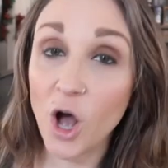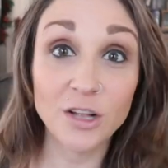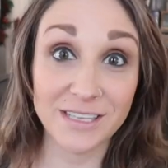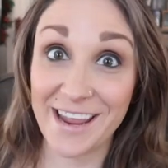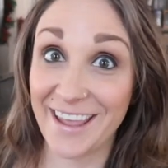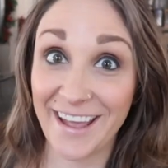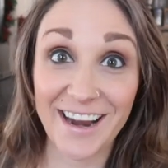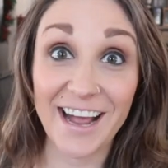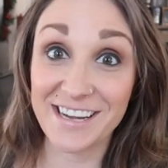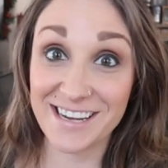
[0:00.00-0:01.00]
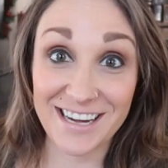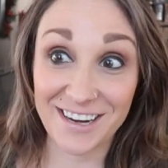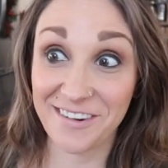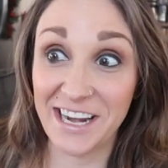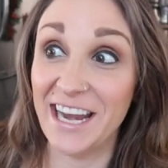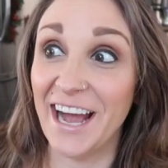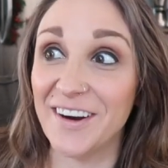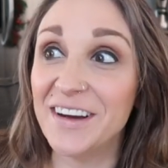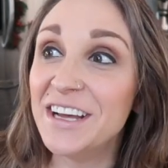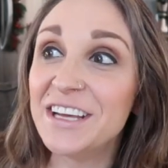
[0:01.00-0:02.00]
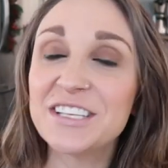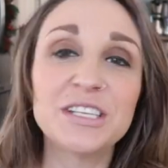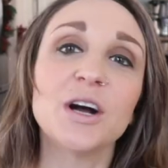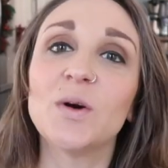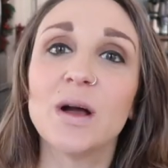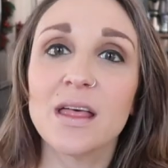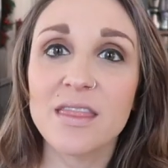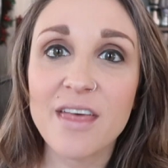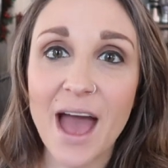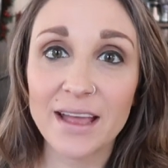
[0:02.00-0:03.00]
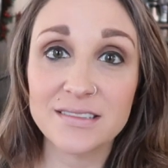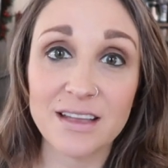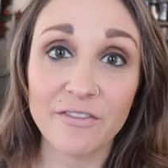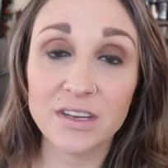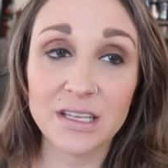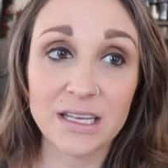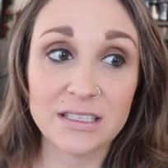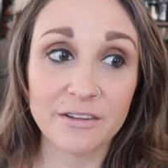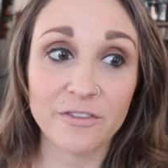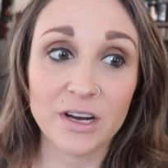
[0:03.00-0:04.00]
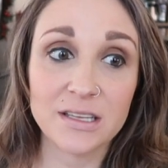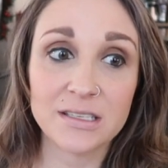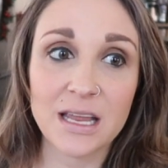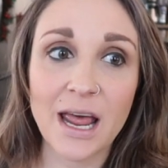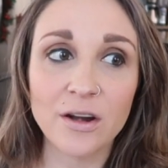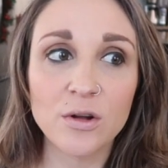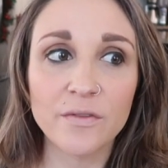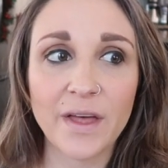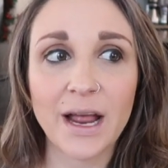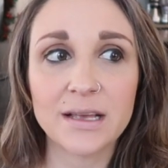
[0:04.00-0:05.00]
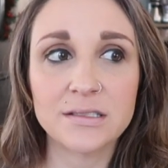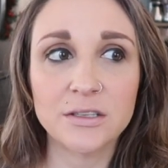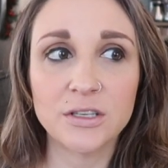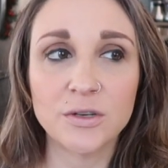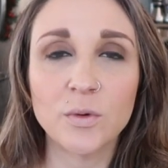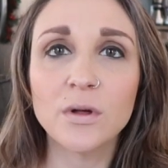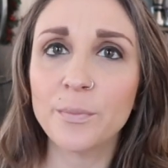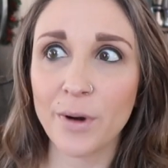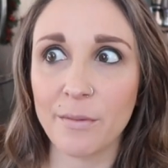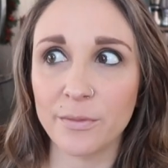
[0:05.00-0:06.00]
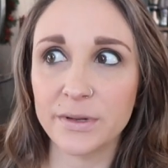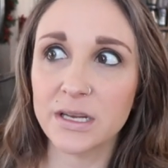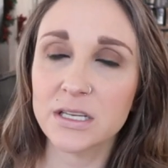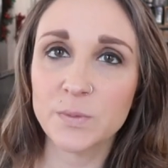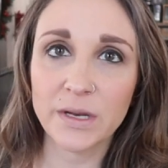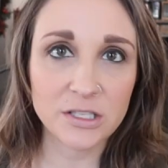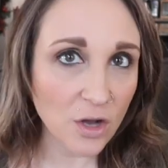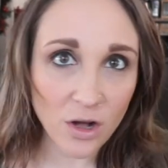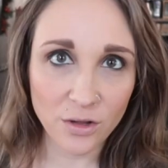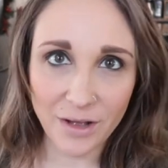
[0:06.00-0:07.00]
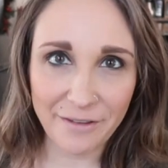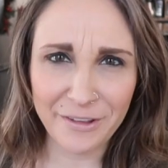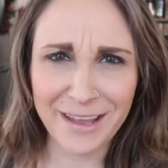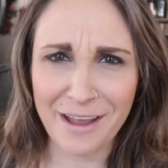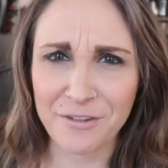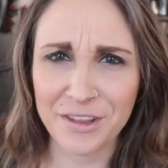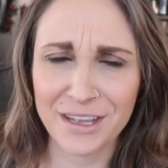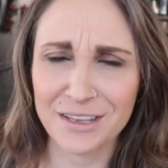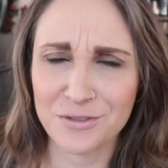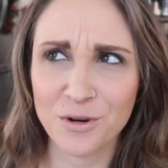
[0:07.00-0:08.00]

I'll take it. I need it right now. So that is definitely a difference. And I don't know if that has to do, well, it probably does, but it's all, I feel like everything is